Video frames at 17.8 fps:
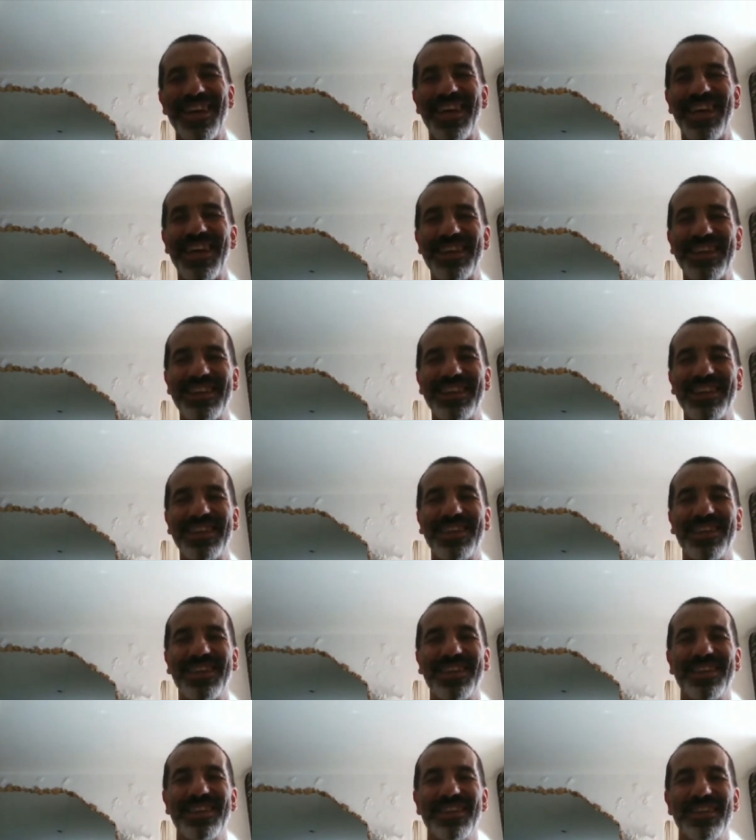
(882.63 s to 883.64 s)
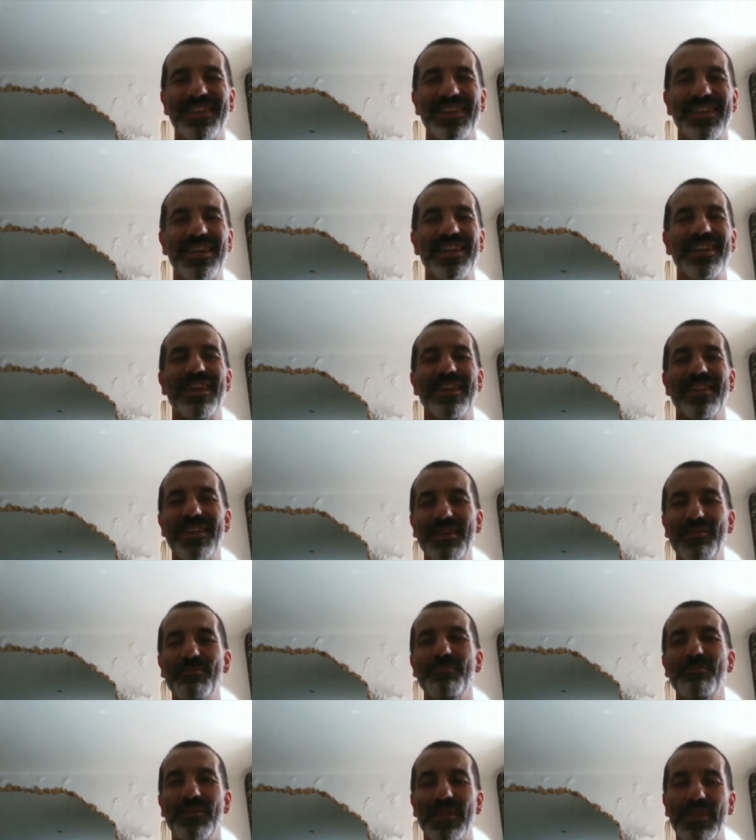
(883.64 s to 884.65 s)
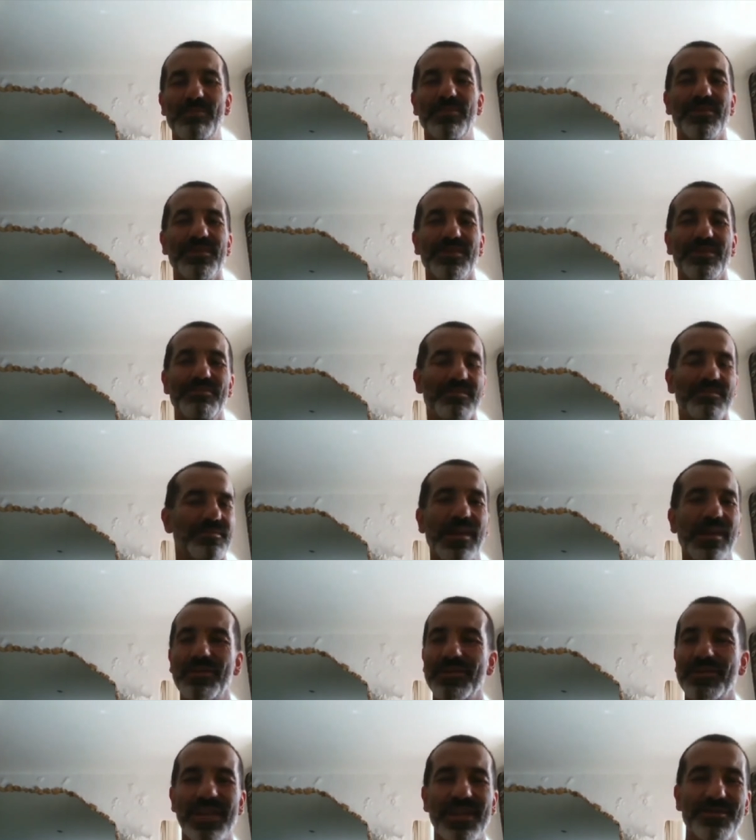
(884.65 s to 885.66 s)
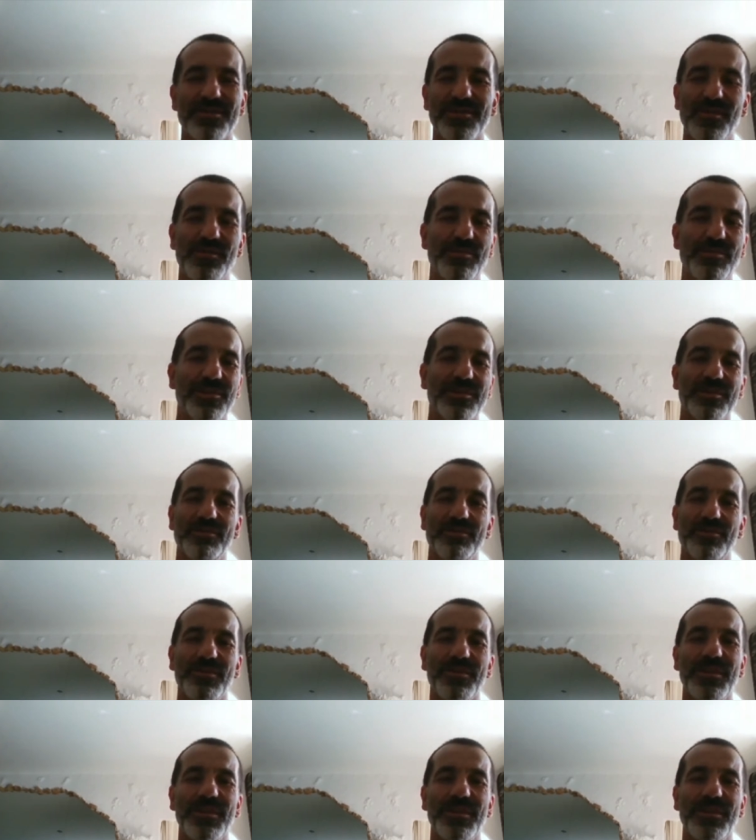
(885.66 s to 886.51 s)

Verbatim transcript: and and I think important mountains are also important for